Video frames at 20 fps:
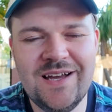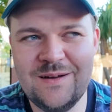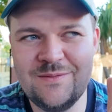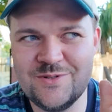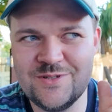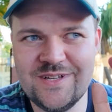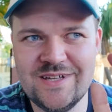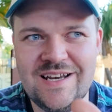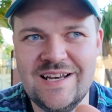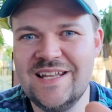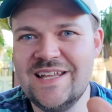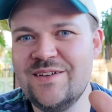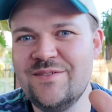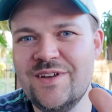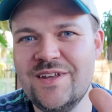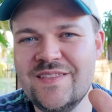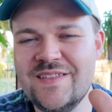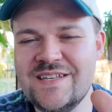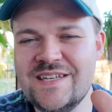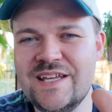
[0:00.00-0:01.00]
I'm just going to leave
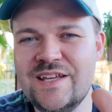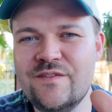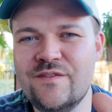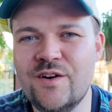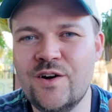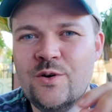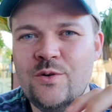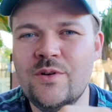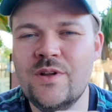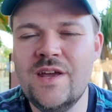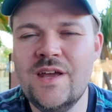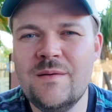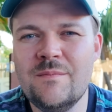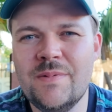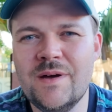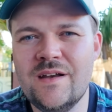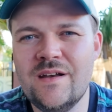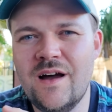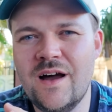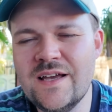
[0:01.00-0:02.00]
it in the default.
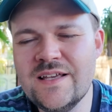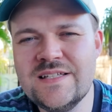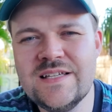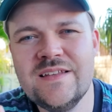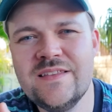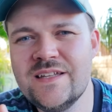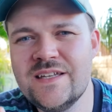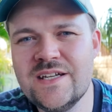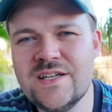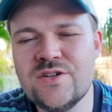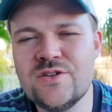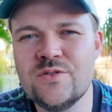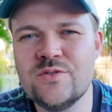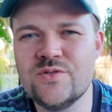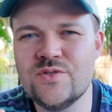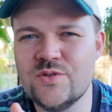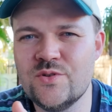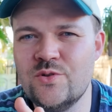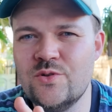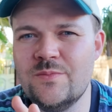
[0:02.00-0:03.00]
But I see the
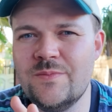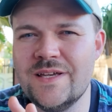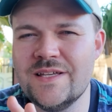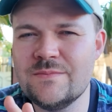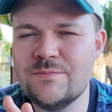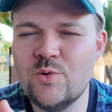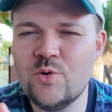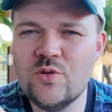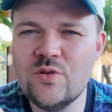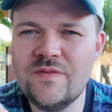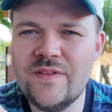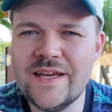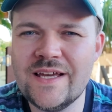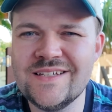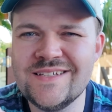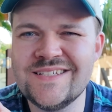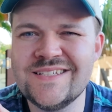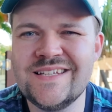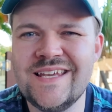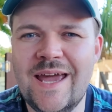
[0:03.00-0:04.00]
digital zoom as more of like
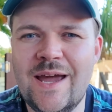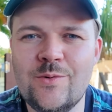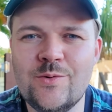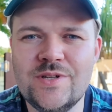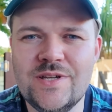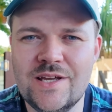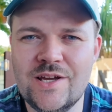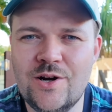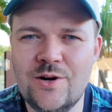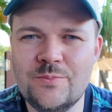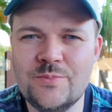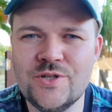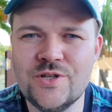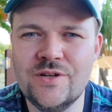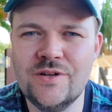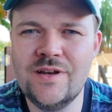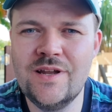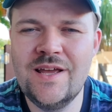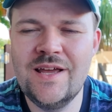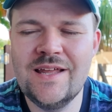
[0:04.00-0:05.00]
a scouting
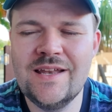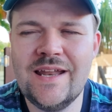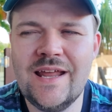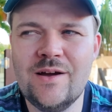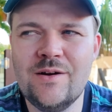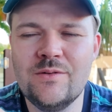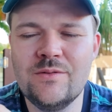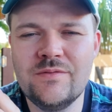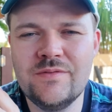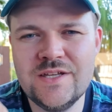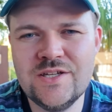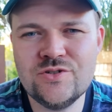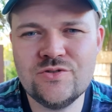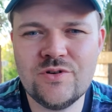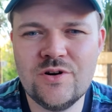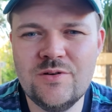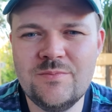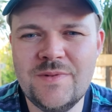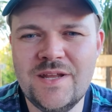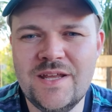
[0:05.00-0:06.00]
option. Now, this
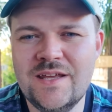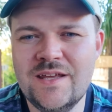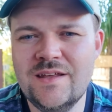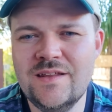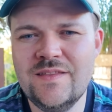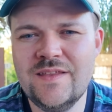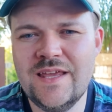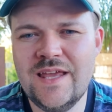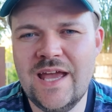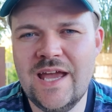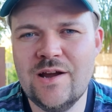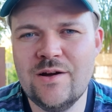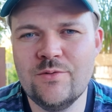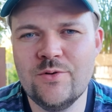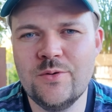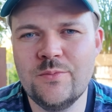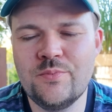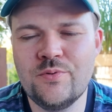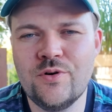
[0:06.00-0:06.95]
drone here, the Aeroo